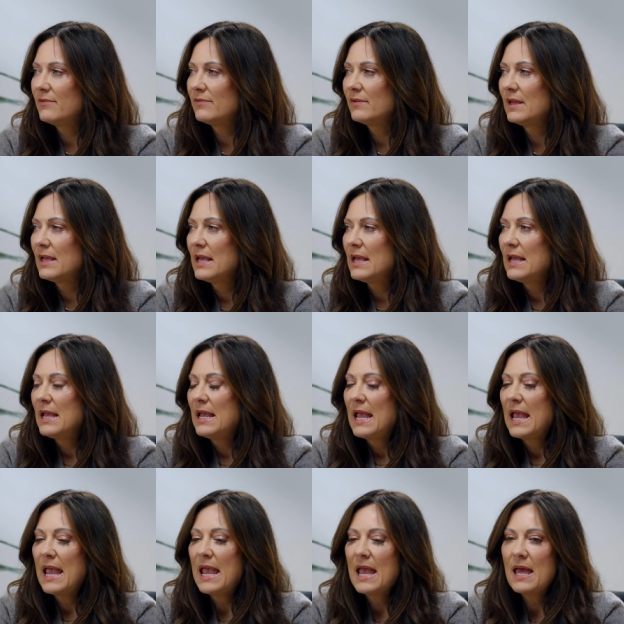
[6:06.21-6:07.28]
Yeah. Wow.
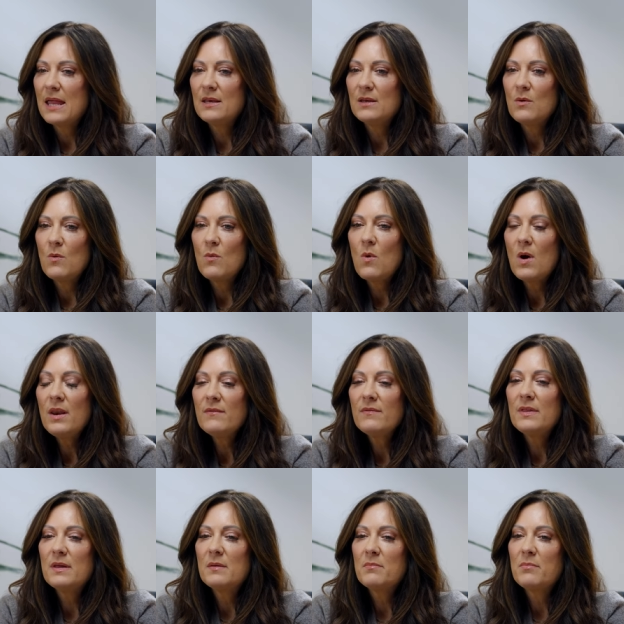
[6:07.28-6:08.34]
And one of
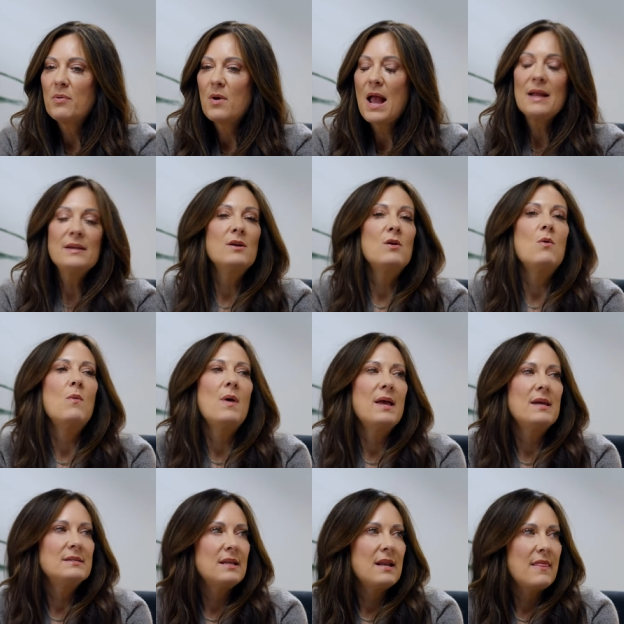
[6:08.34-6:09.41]
the practical
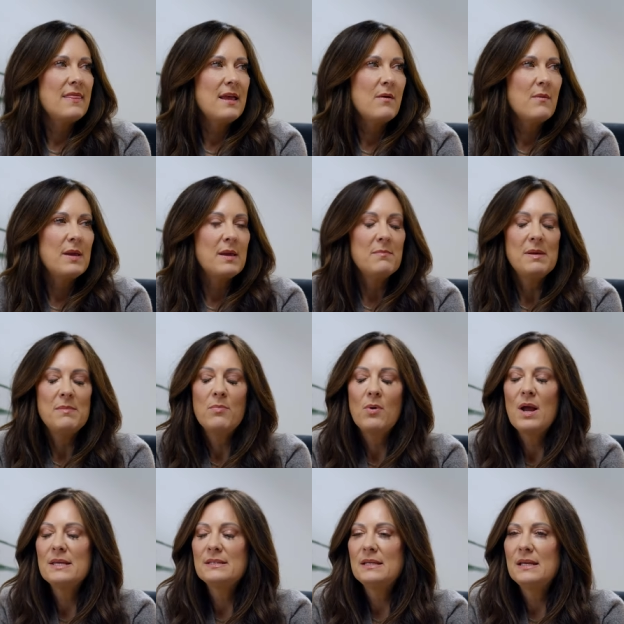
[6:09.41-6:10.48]
ways that I think we can be
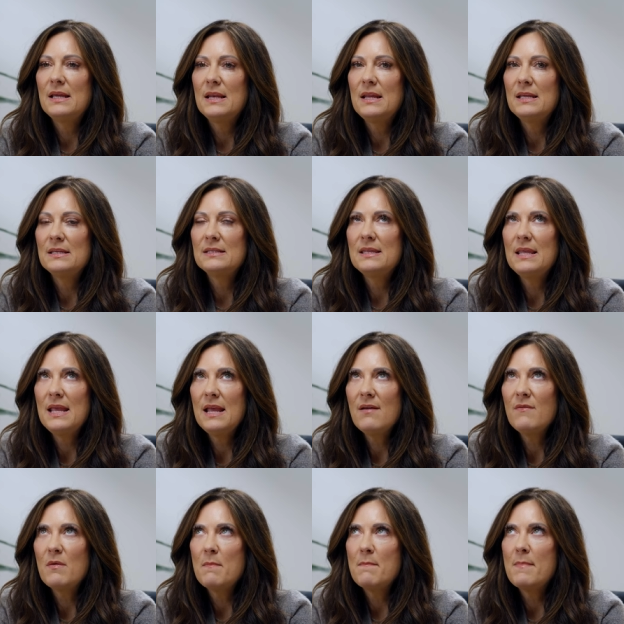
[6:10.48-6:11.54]
present is think
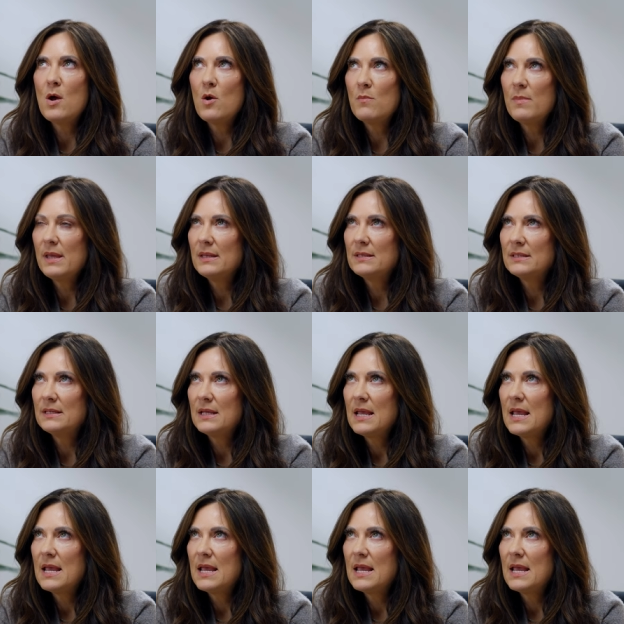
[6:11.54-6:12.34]
of a moment